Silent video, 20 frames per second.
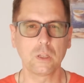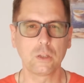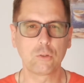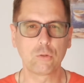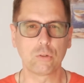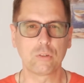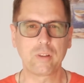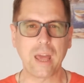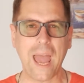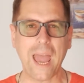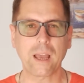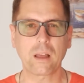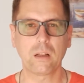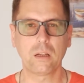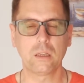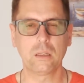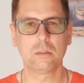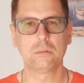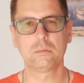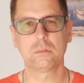to
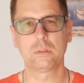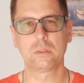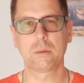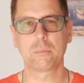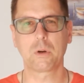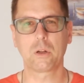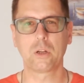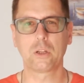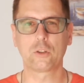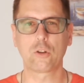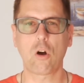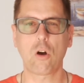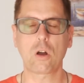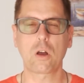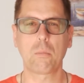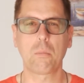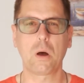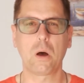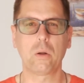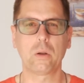tackle and I'm going to talk
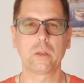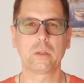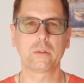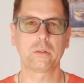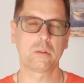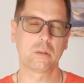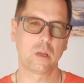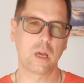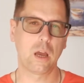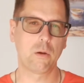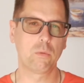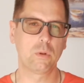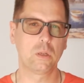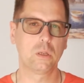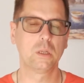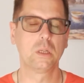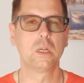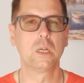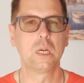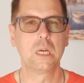about it. I
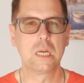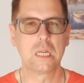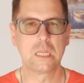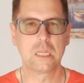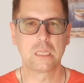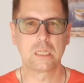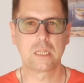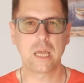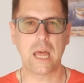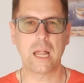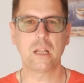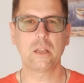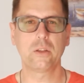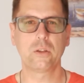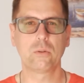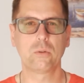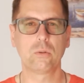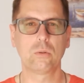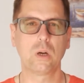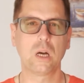will tell
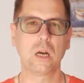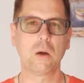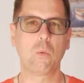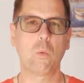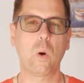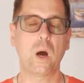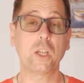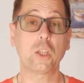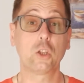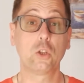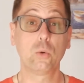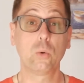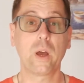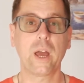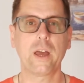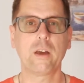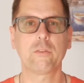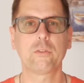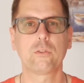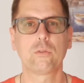you what you
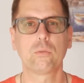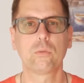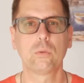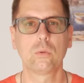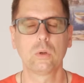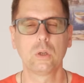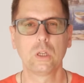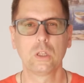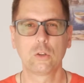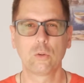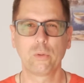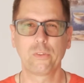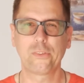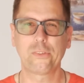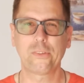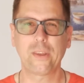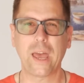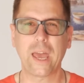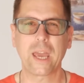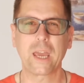have to
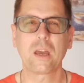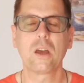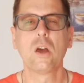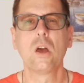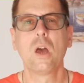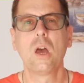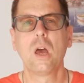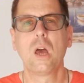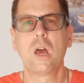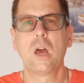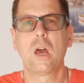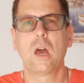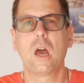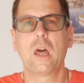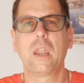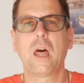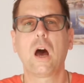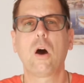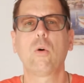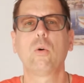say
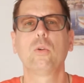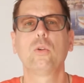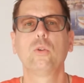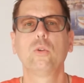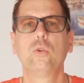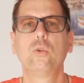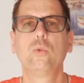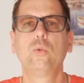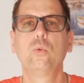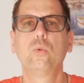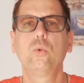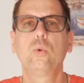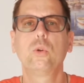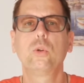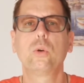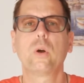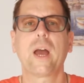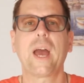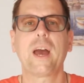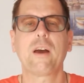and how
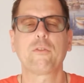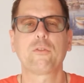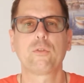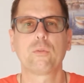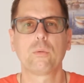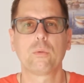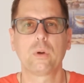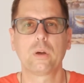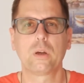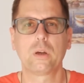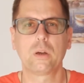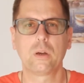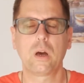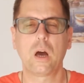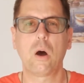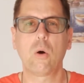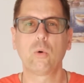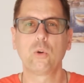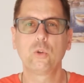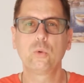
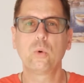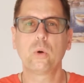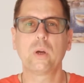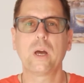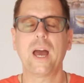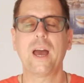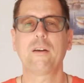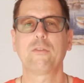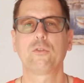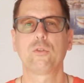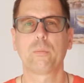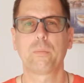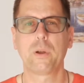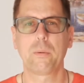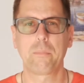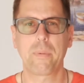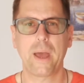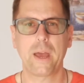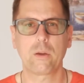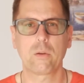you have to
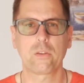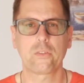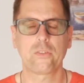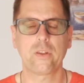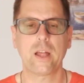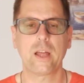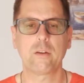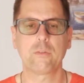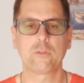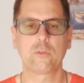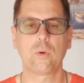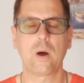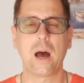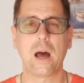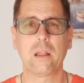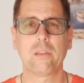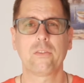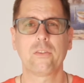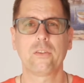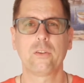prepare yourself to
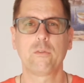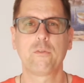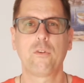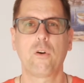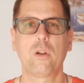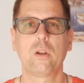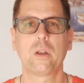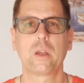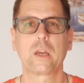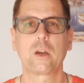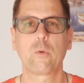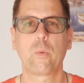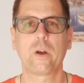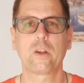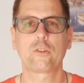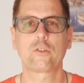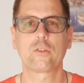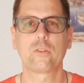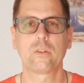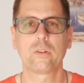answer the following
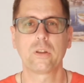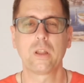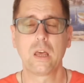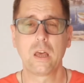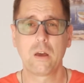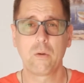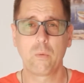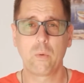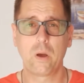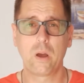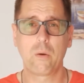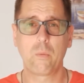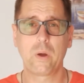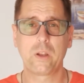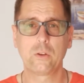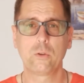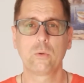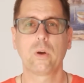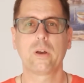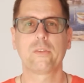question
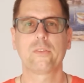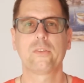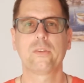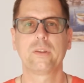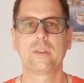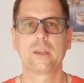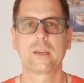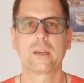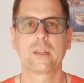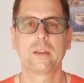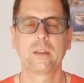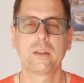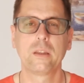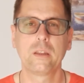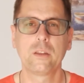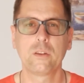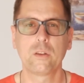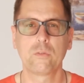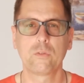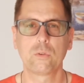when you are sitting in an
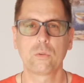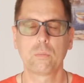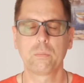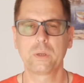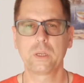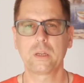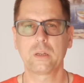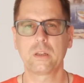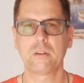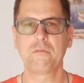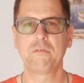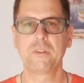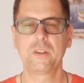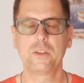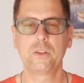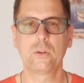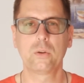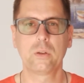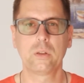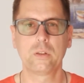interview, be it in
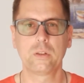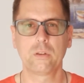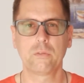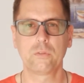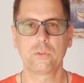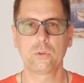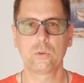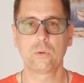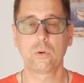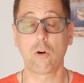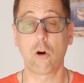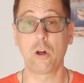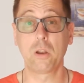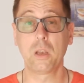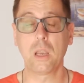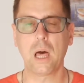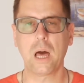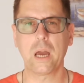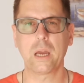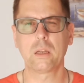video interview,
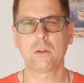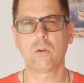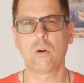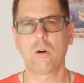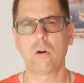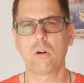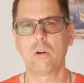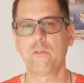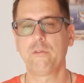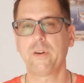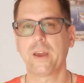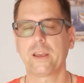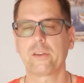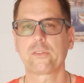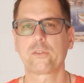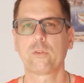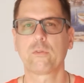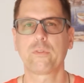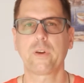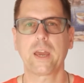online or
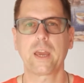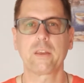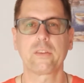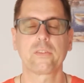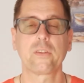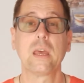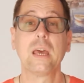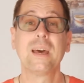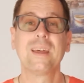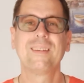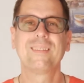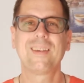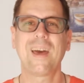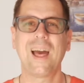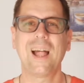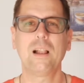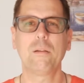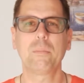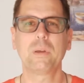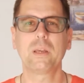face to face.
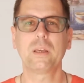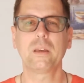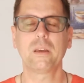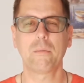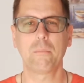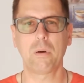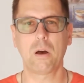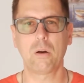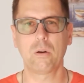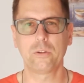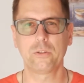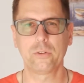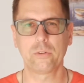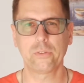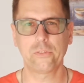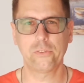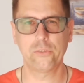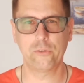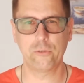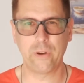Tell me about
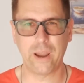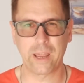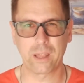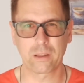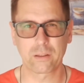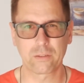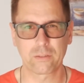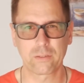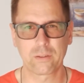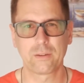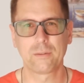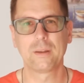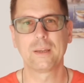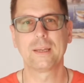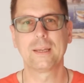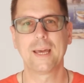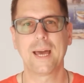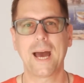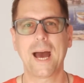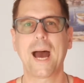your strengths.
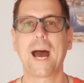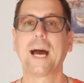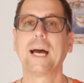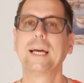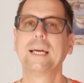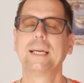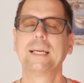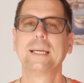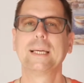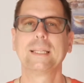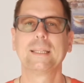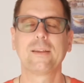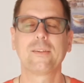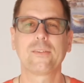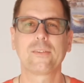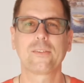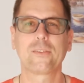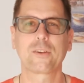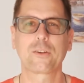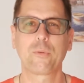Ha! This
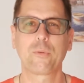is a